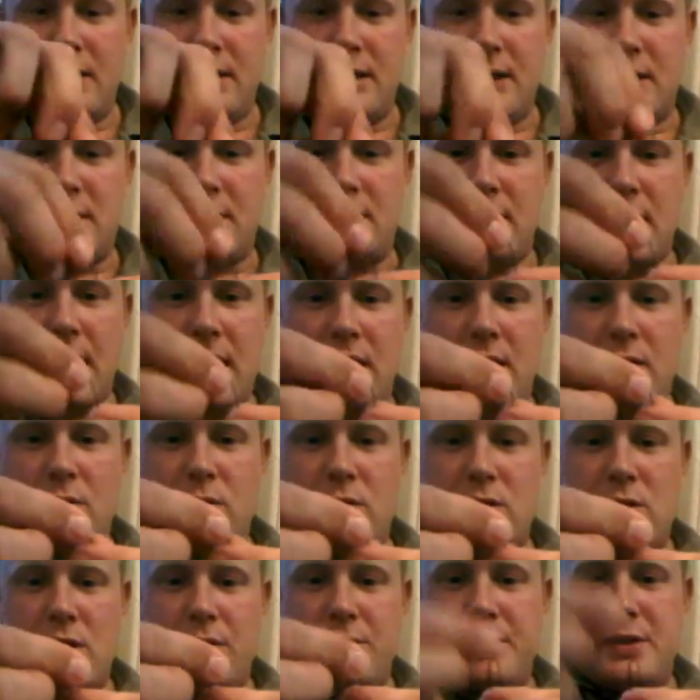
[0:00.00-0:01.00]
This end
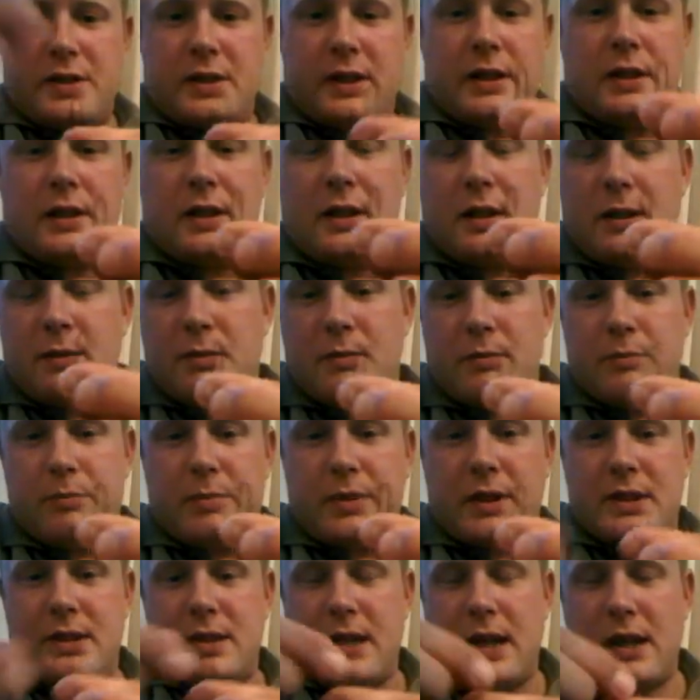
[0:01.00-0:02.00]
will obviously
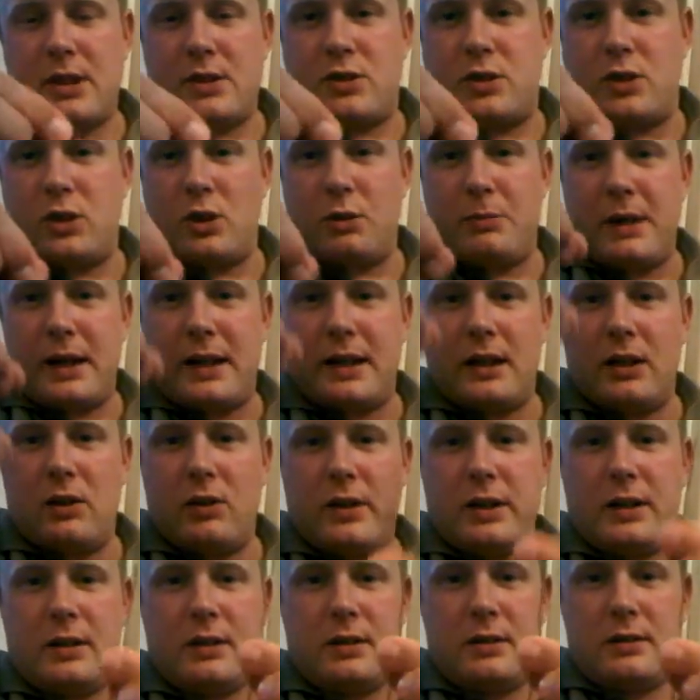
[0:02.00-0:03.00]
be attached to your main
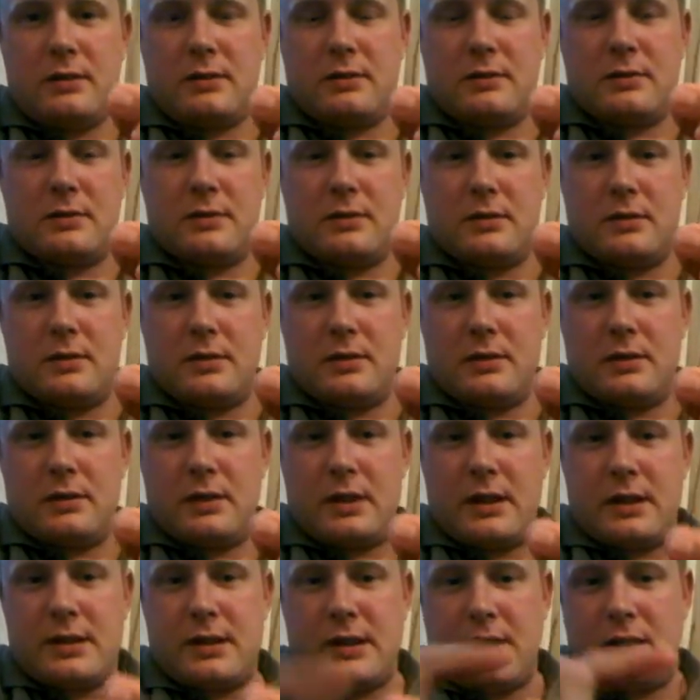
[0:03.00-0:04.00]
line.
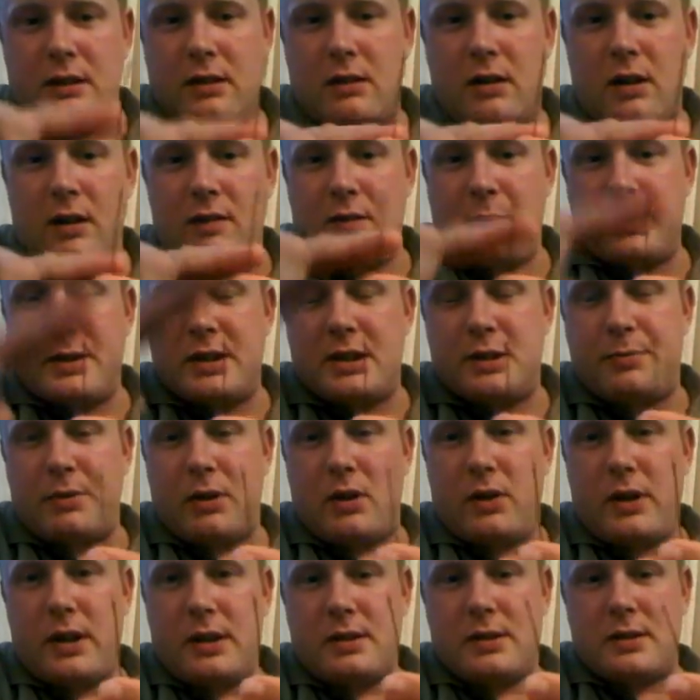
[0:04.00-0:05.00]
This end will either be
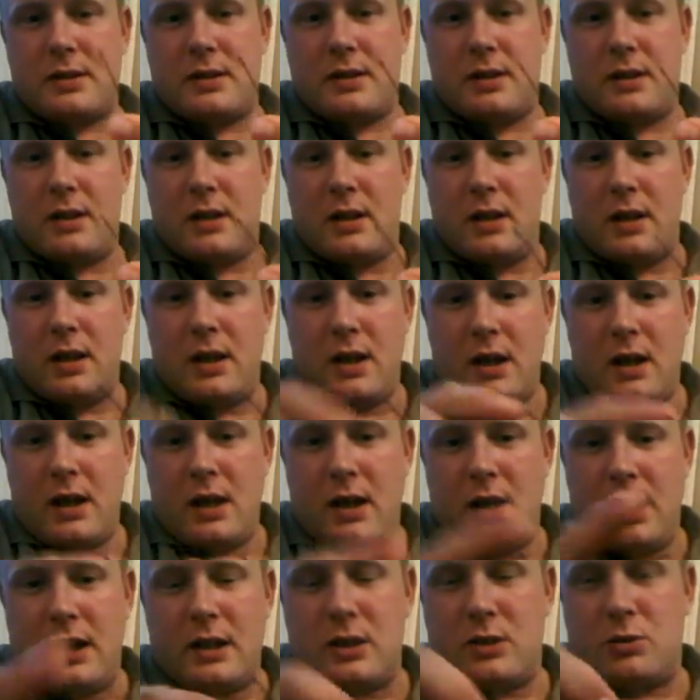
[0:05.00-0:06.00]
spliced
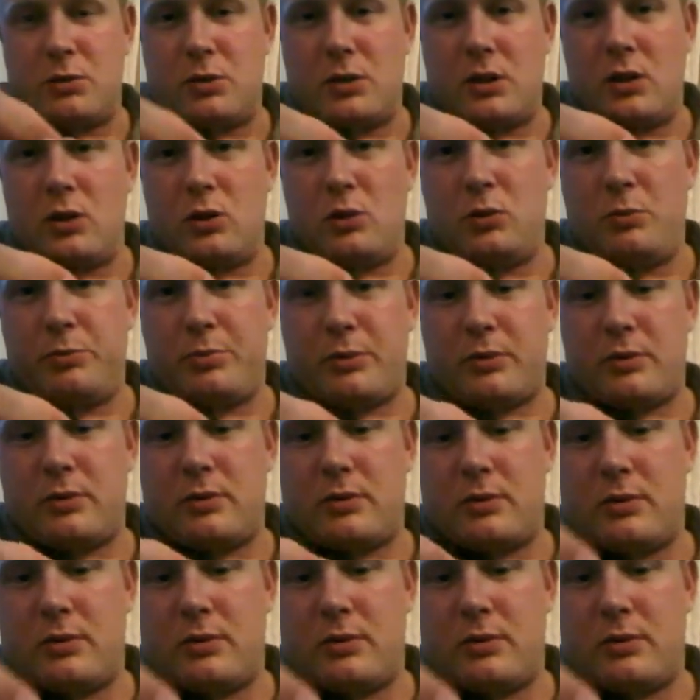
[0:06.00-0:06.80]
into a loop,